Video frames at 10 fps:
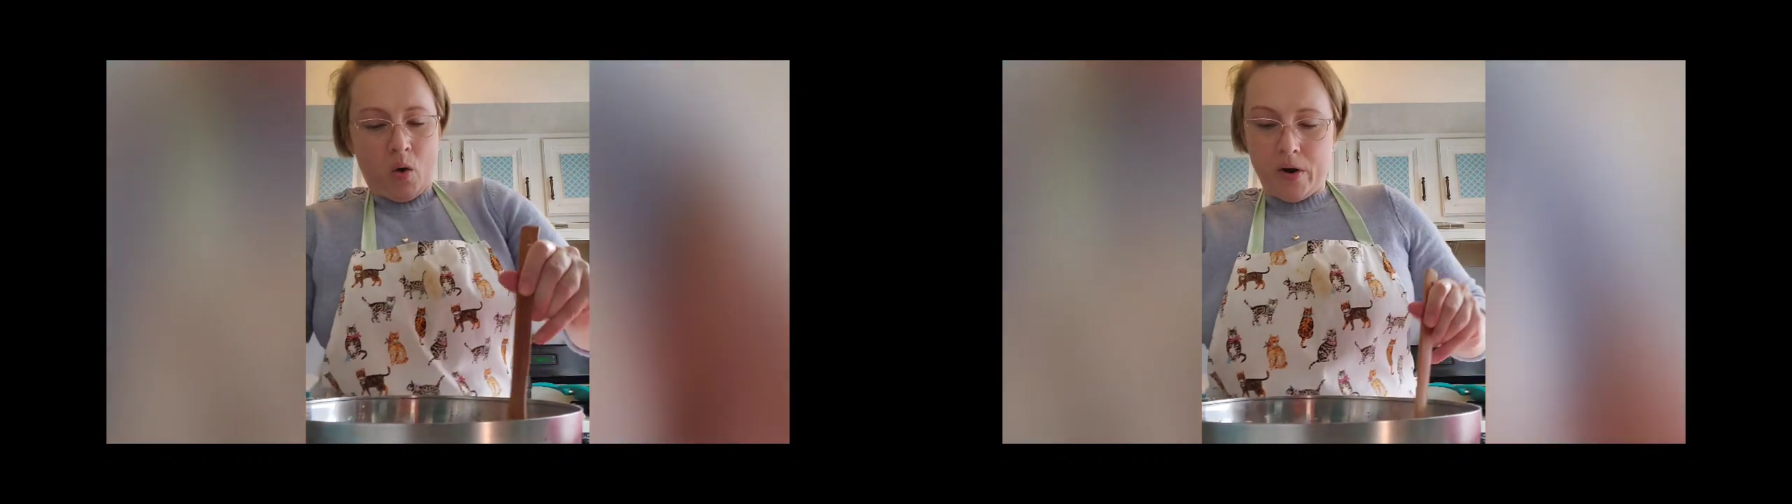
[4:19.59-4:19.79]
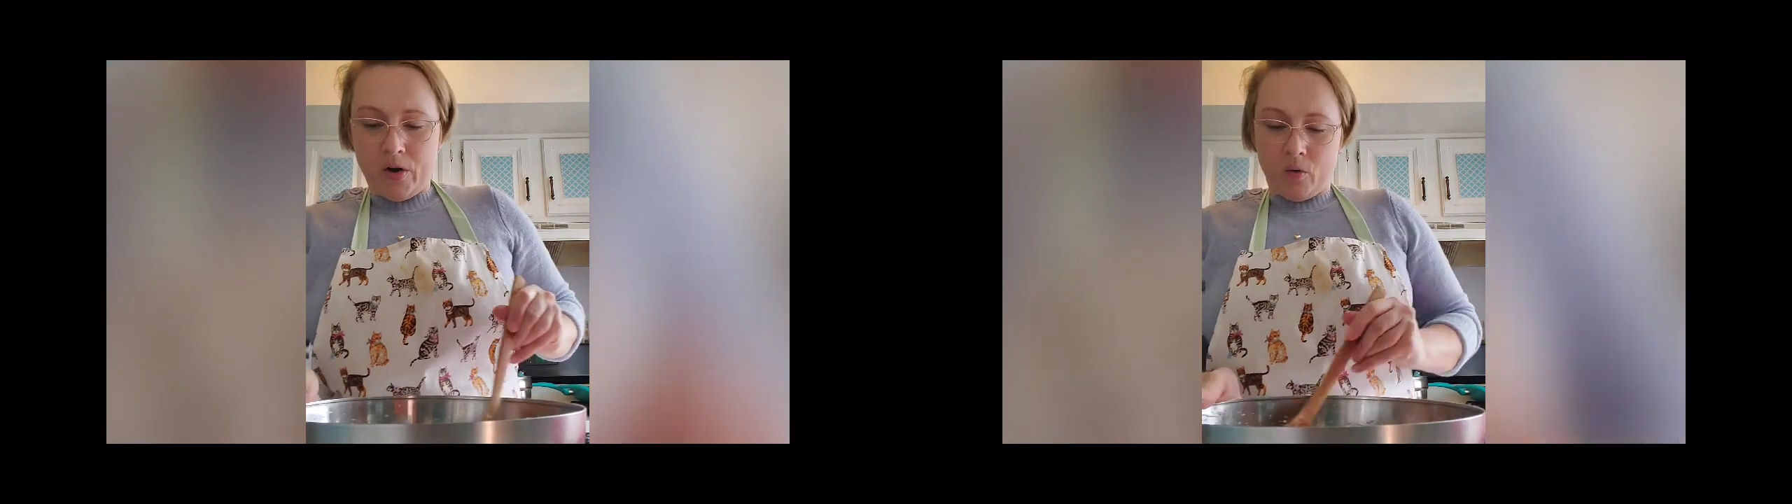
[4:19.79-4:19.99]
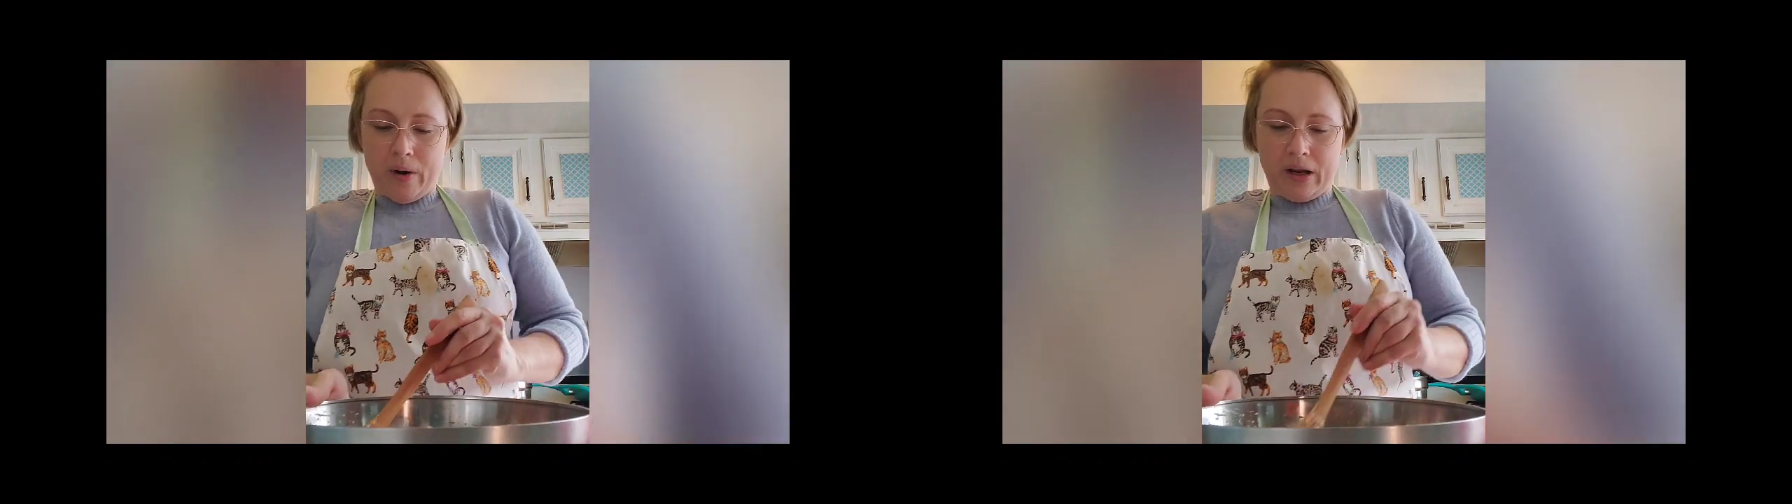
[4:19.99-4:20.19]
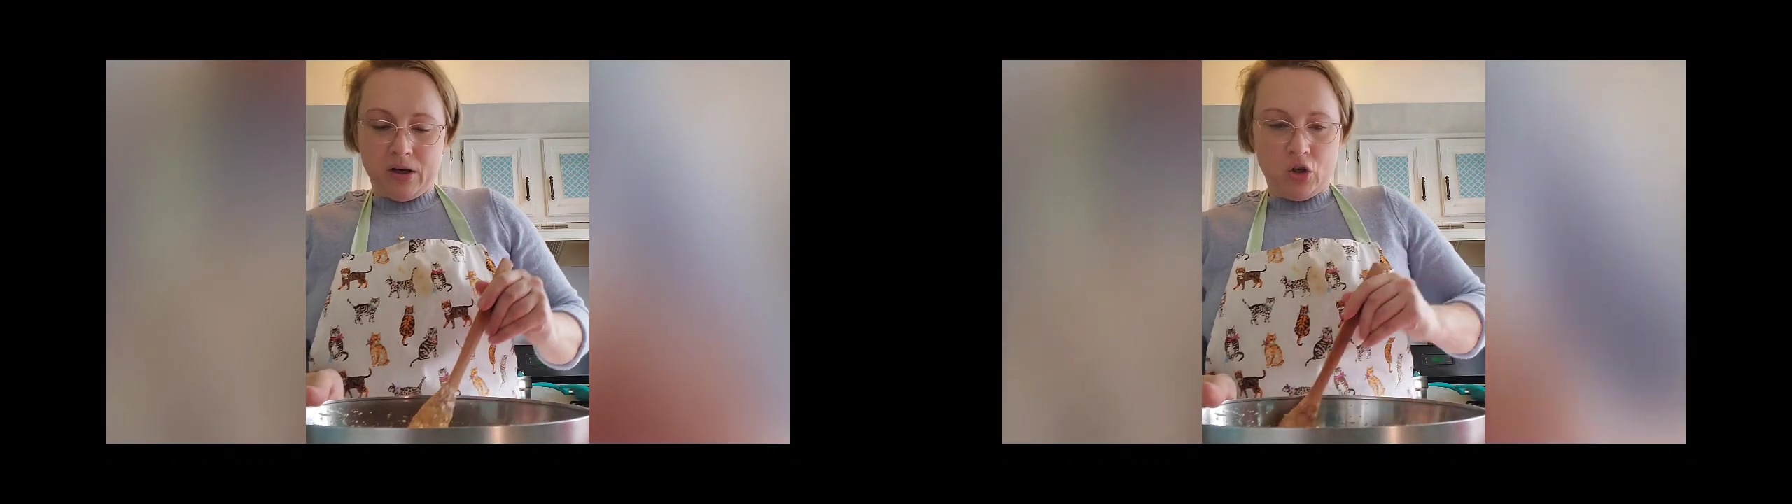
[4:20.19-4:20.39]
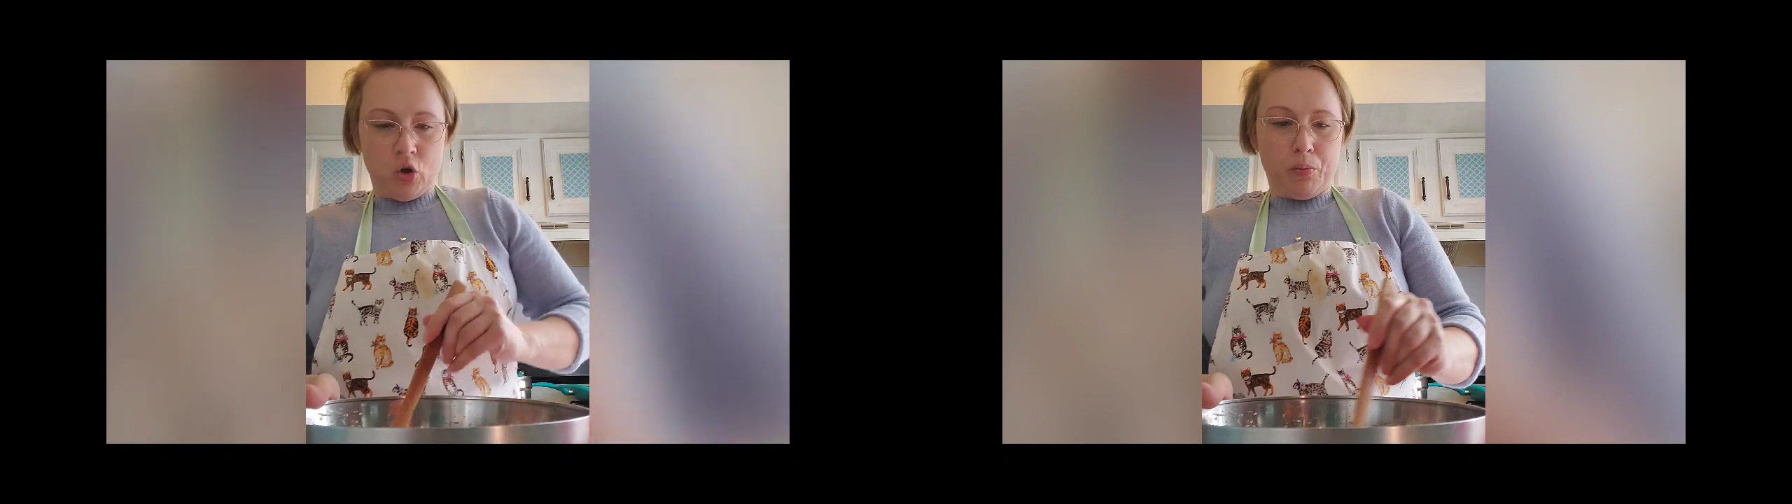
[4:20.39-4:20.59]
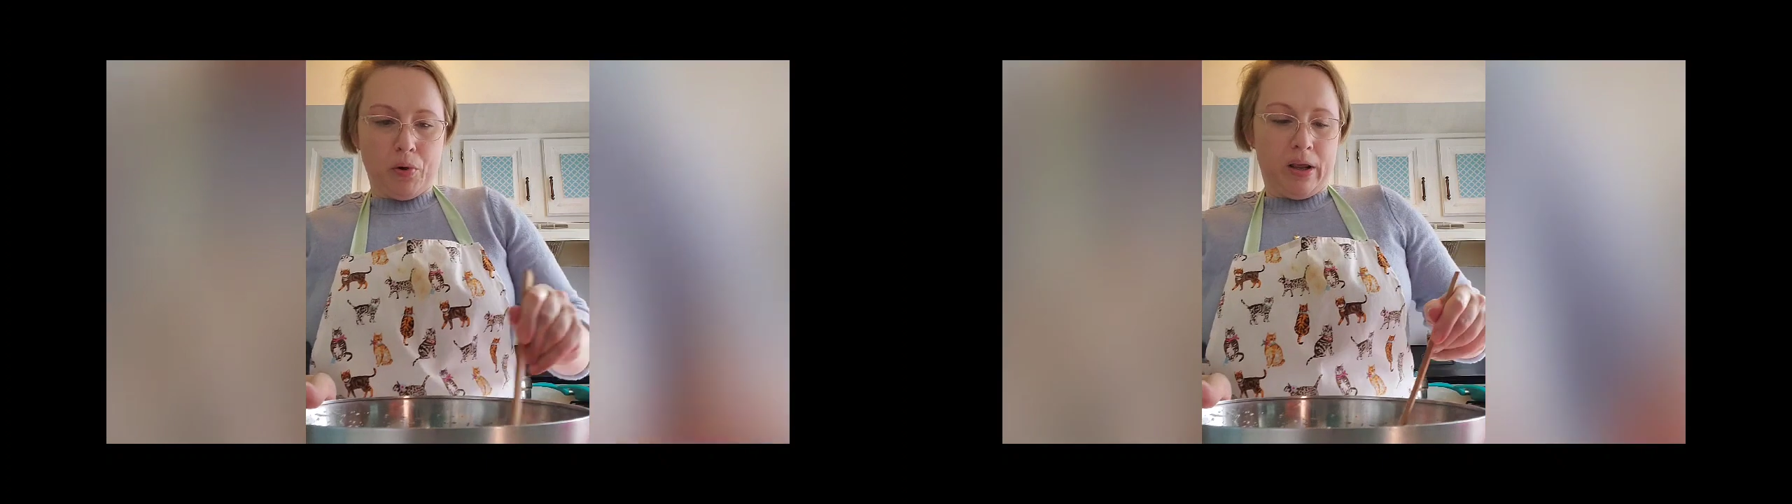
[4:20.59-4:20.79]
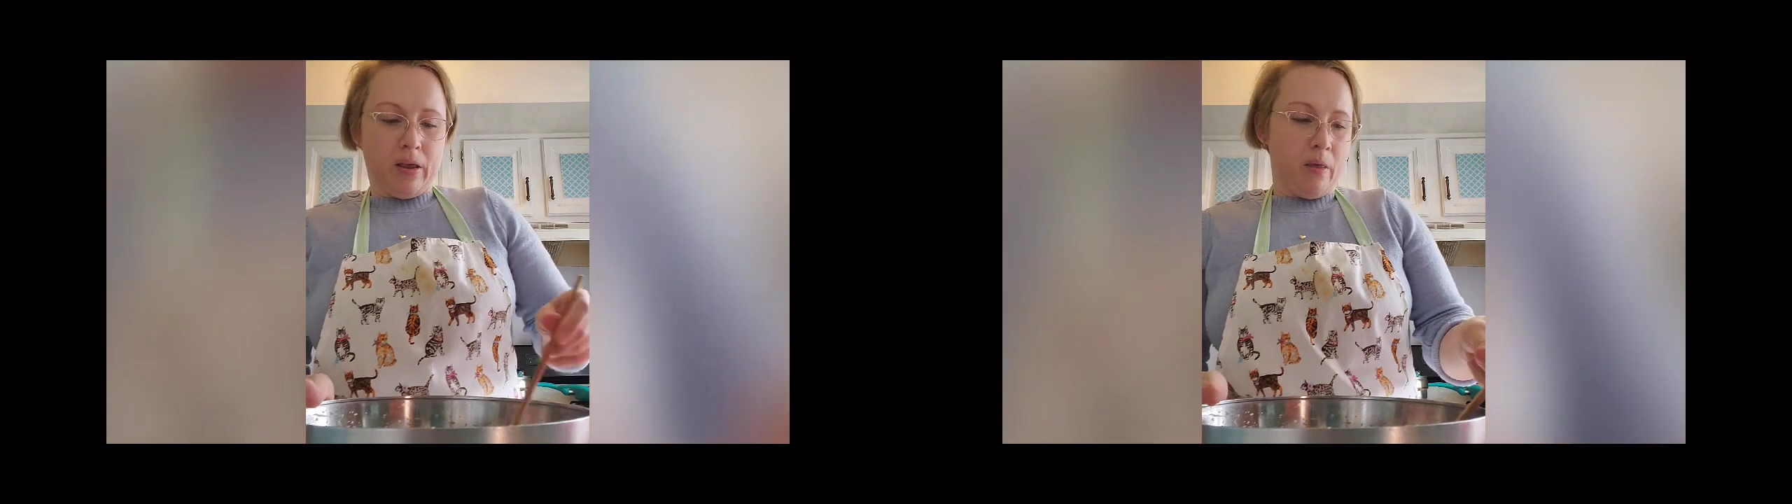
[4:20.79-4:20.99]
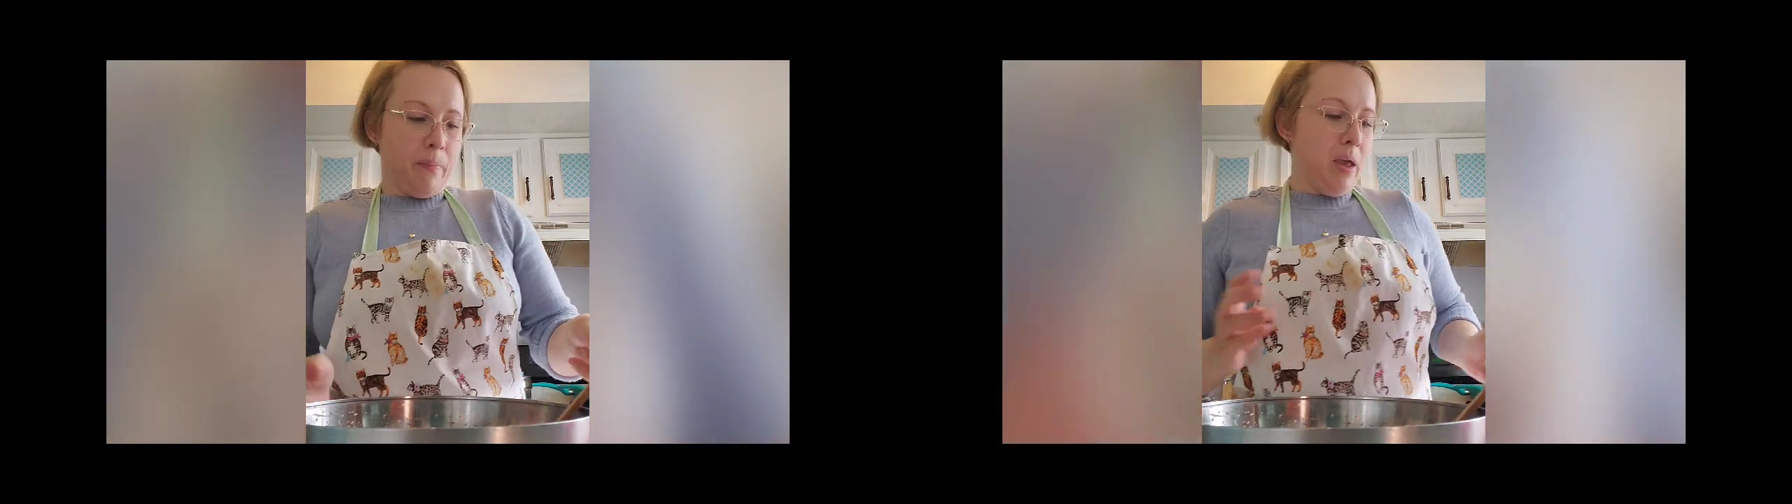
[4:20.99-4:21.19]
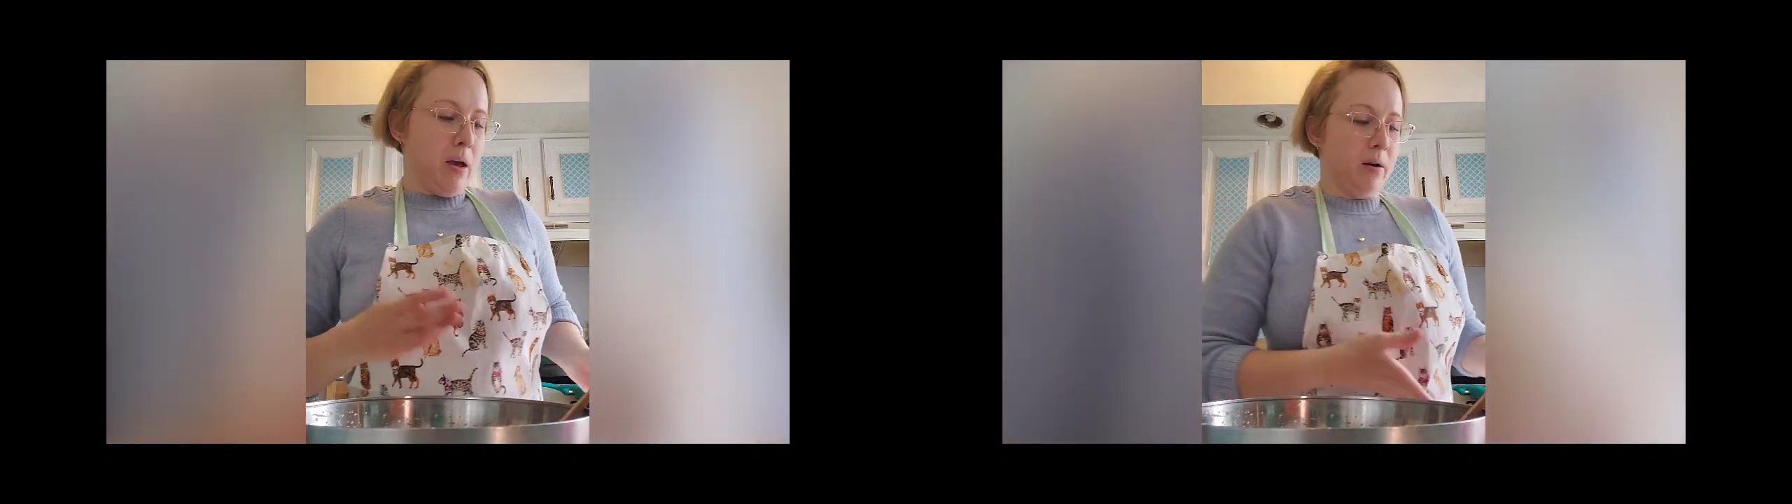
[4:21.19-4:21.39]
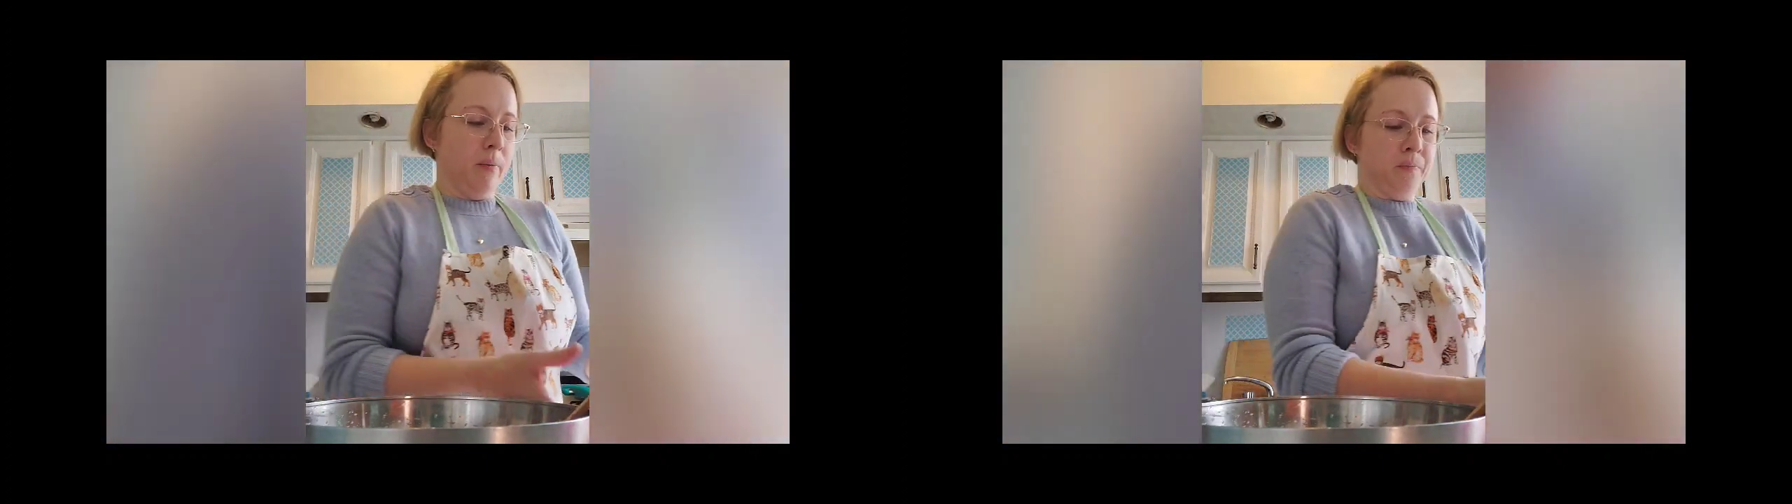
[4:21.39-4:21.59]
when you're ready to put it in the
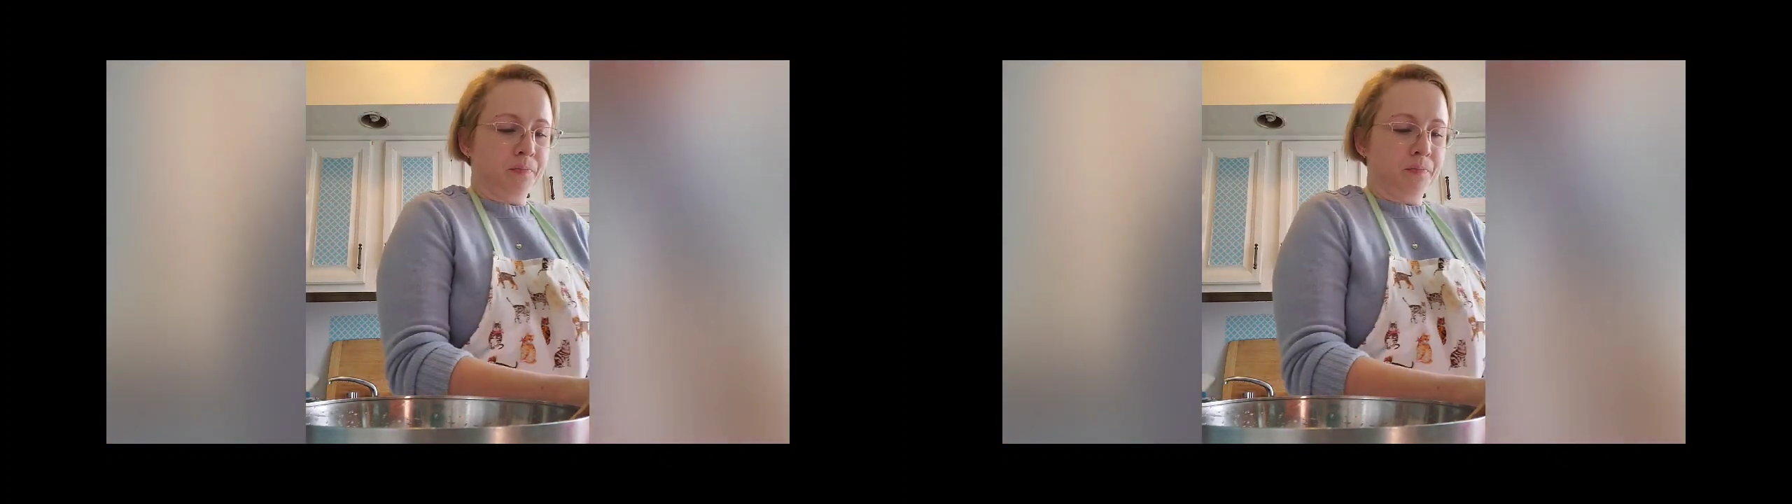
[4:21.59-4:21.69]
pan.